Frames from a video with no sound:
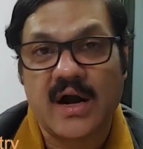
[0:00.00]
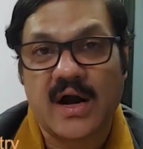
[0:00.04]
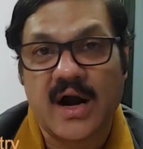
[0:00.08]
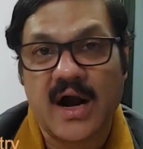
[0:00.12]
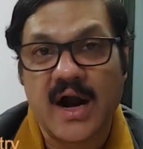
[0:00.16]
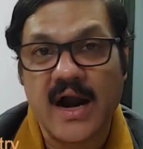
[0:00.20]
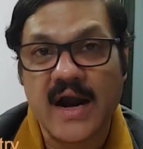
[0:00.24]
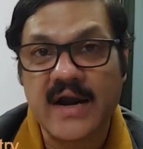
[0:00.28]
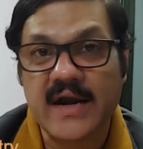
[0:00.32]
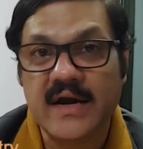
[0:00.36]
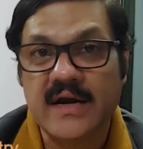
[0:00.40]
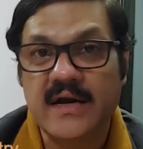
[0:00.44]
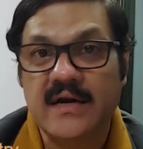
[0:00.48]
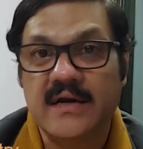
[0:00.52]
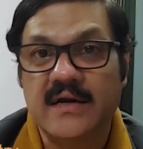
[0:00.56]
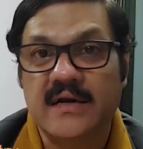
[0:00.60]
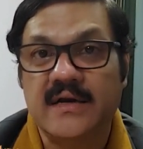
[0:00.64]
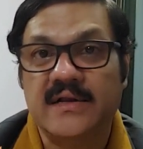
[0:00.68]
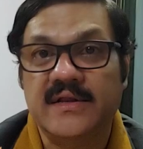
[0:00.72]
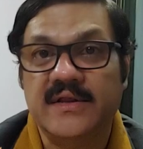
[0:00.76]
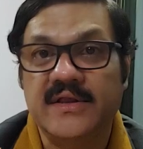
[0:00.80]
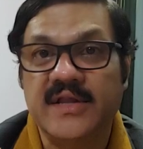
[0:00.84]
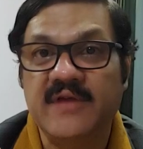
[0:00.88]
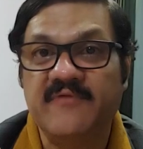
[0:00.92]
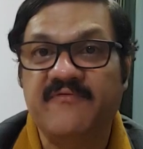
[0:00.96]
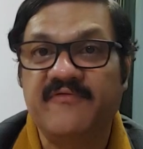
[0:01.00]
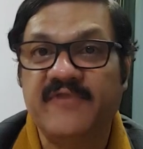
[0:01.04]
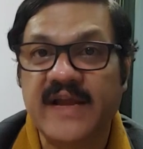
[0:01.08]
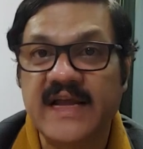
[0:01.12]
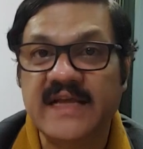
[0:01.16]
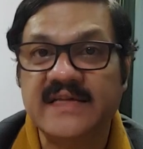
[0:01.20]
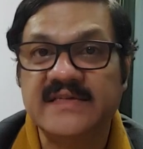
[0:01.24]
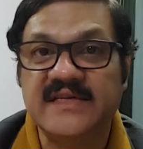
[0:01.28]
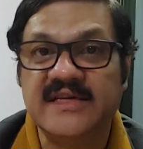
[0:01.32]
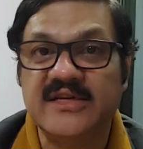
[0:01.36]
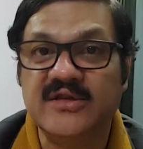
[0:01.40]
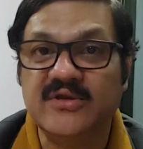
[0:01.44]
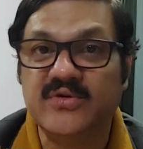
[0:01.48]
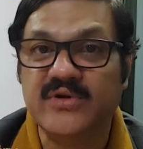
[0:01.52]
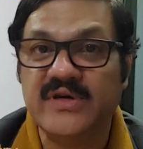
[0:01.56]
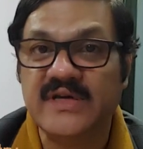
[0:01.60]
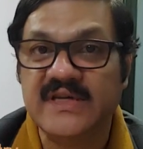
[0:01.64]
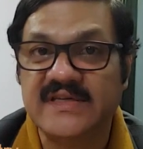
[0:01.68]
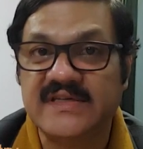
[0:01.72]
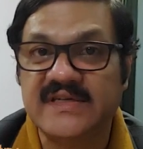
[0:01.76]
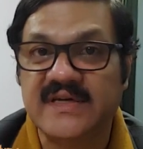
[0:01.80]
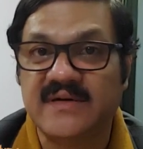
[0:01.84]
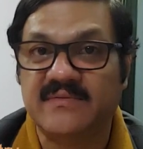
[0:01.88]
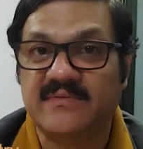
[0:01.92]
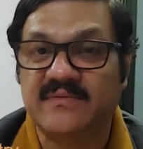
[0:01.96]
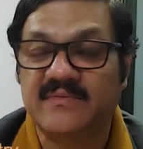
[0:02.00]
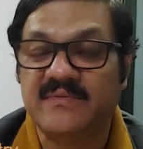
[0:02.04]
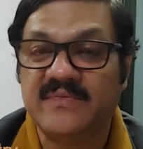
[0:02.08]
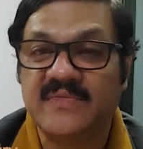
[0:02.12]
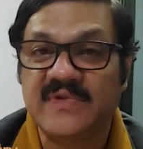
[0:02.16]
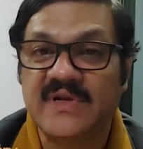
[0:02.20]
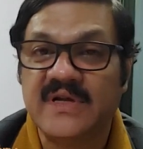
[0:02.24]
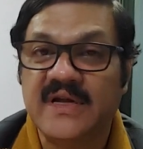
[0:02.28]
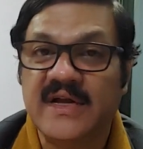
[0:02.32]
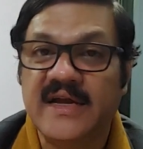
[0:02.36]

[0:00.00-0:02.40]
and the phrase Hinduism